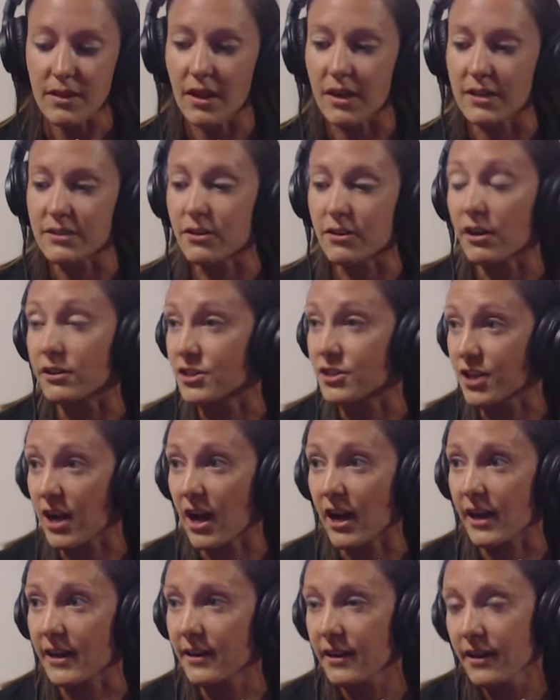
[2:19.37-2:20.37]
Uh, it's called
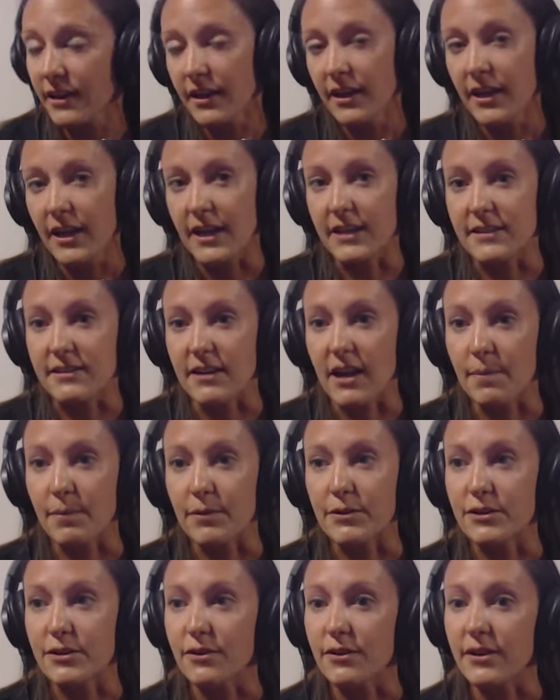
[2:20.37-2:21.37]
Shine. Mm-hmm. It's an
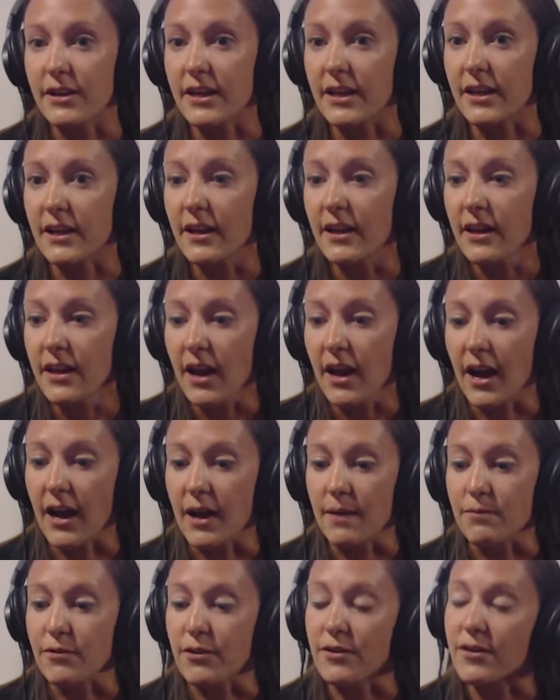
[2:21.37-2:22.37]
opportunity
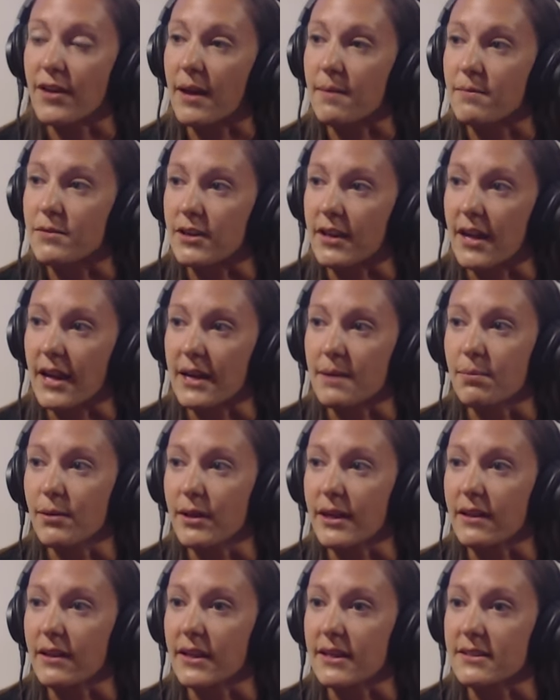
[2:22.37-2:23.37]
um, for them to kind of
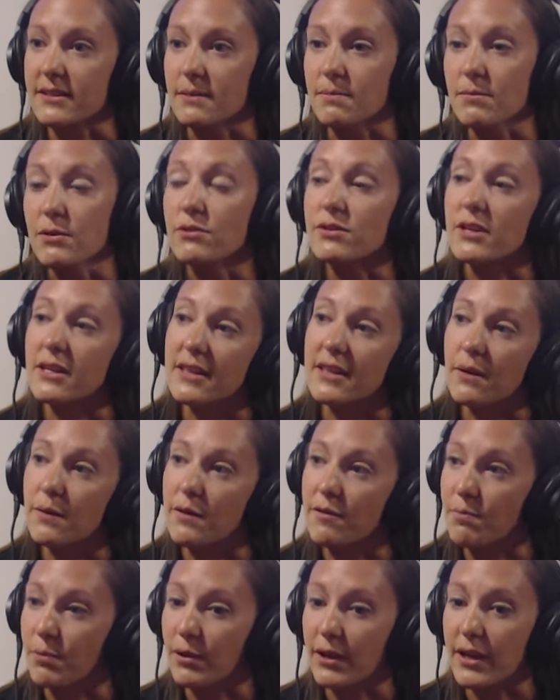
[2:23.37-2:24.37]
play like some music that
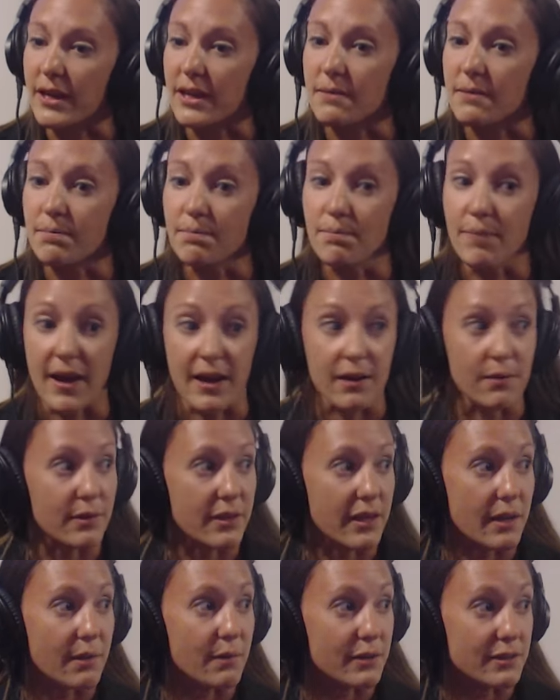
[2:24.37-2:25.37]
we've played back
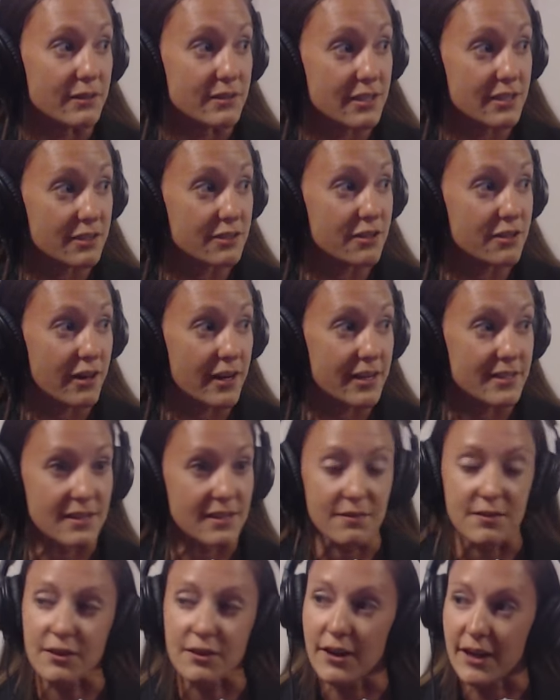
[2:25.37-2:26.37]
when they were in sixth grade,
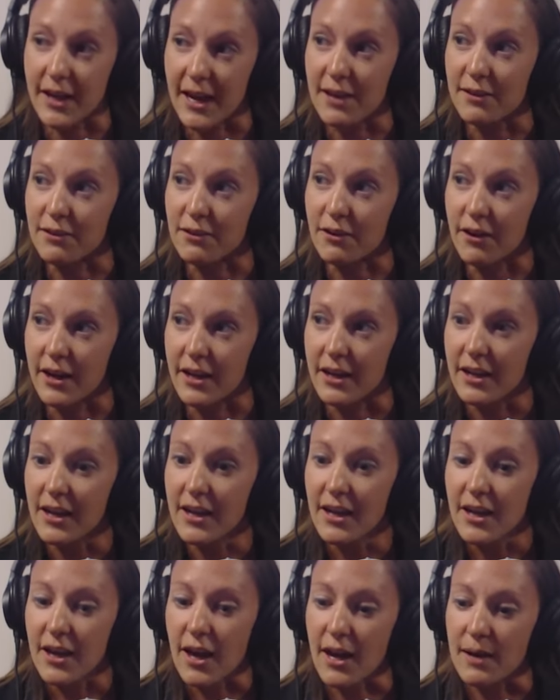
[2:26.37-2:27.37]
seventh grade, eighth grade.
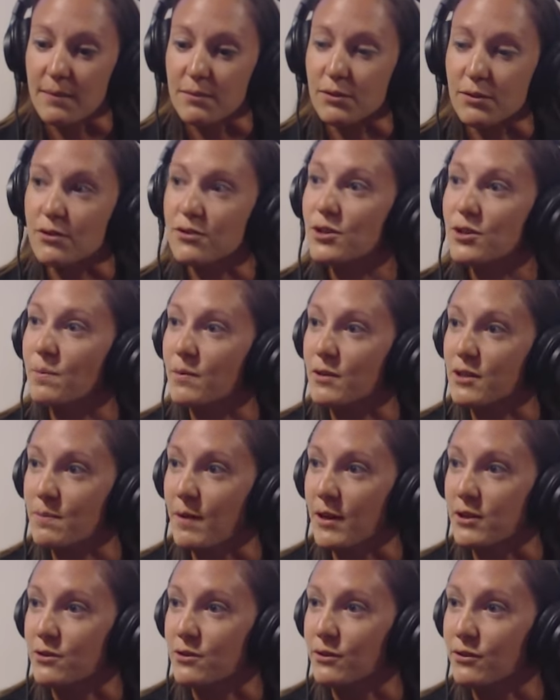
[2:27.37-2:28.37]
Um, so it's super
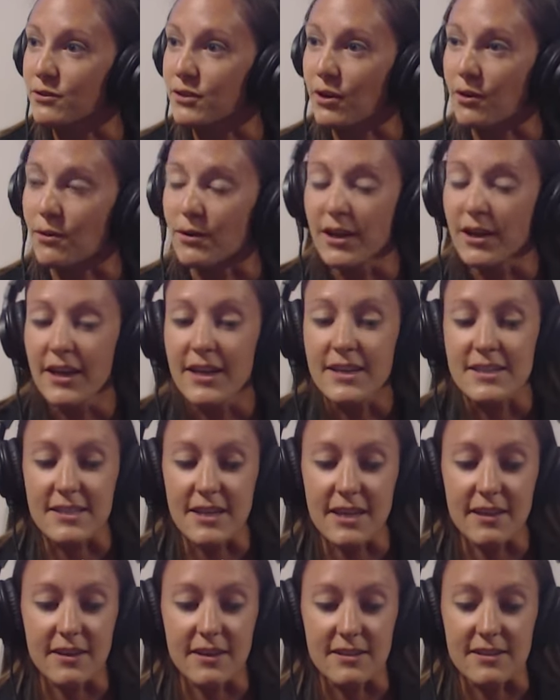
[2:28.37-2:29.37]
special. So
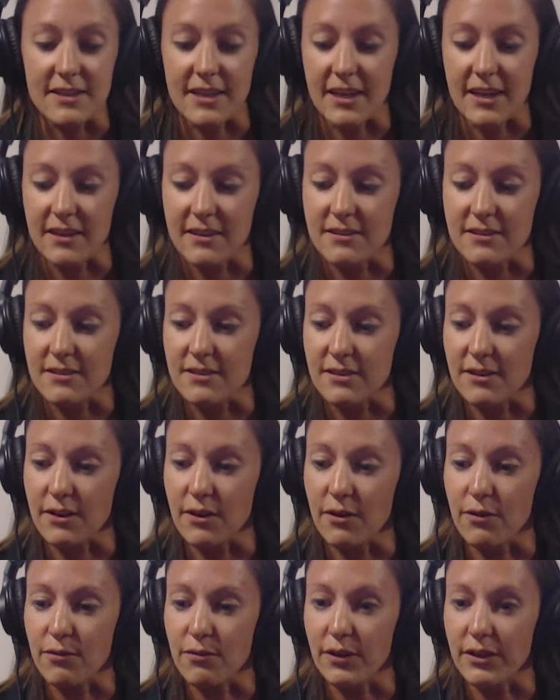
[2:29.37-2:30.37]
seeing these kids, you
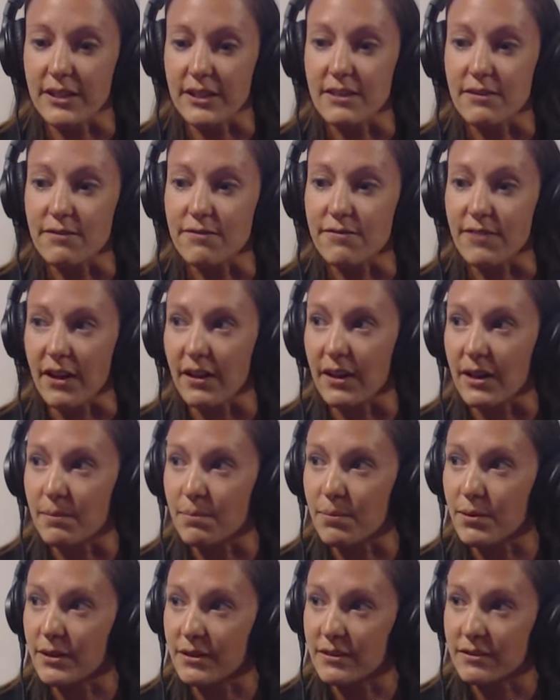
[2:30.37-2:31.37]
know, really
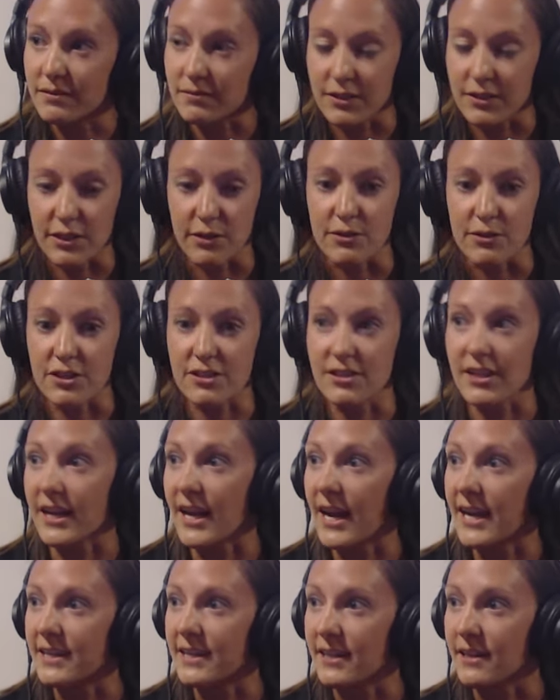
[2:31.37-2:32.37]
develop you know, just
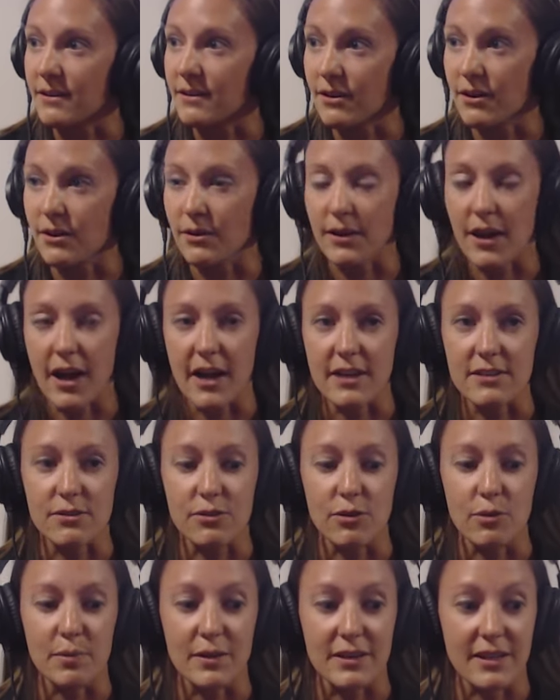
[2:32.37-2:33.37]
like I did, you know, in high
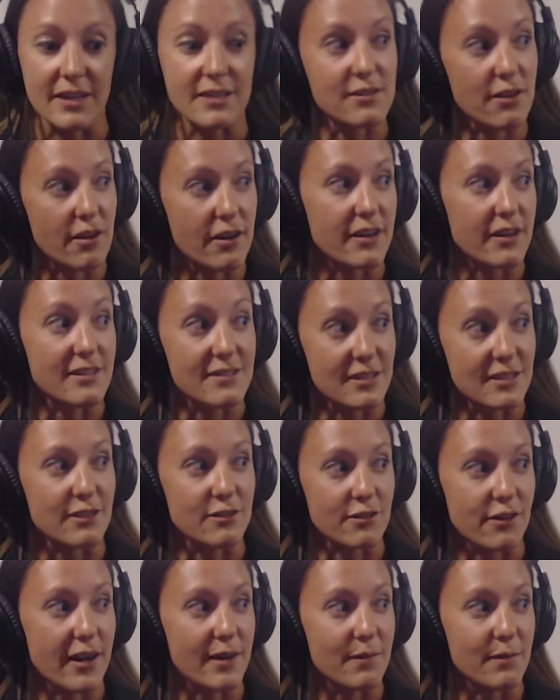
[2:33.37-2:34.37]
school, but they started in
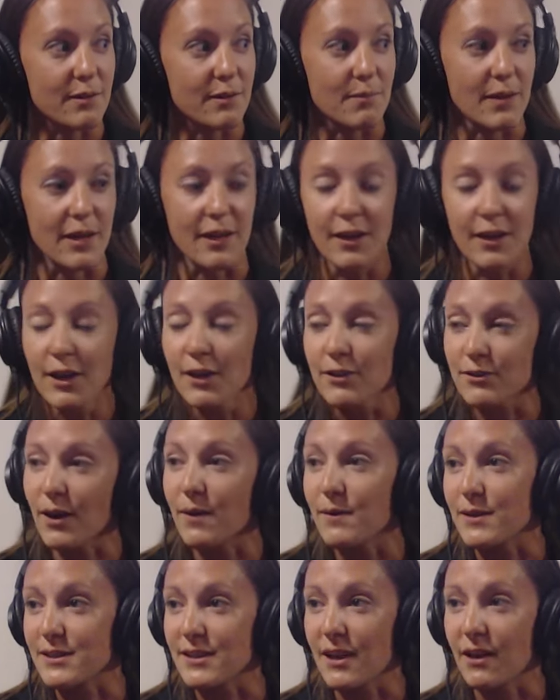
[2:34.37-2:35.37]
sixth grade with me. So I
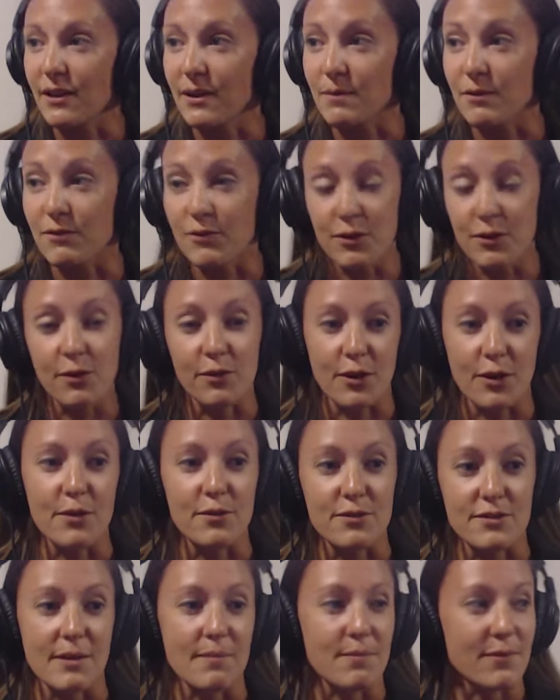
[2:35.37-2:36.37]
always tell them if you don't
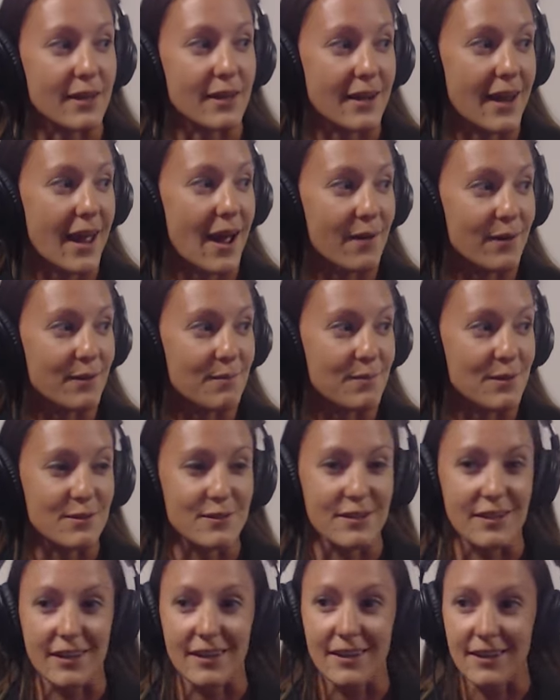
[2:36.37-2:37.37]
know something now in
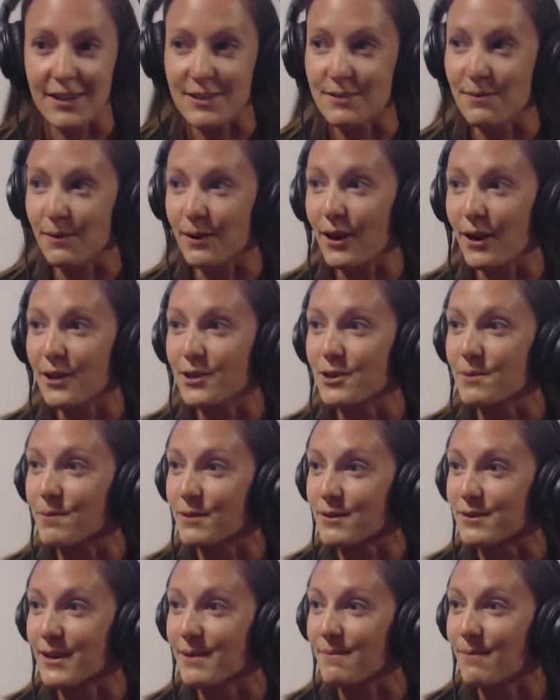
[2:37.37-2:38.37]
music, it's
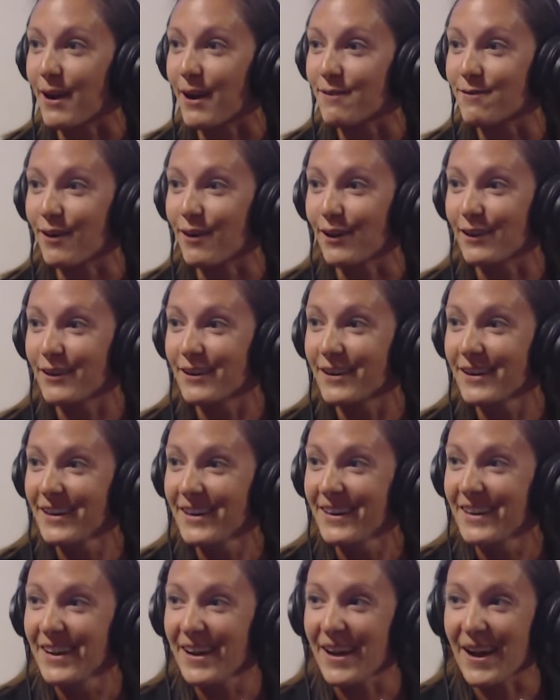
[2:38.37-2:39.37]
100% my fault.
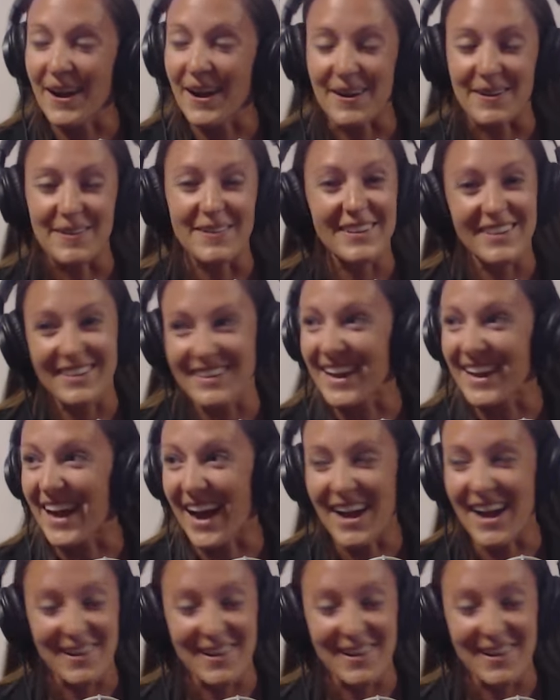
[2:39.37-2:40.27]
Because you're, uh, you're, responsible.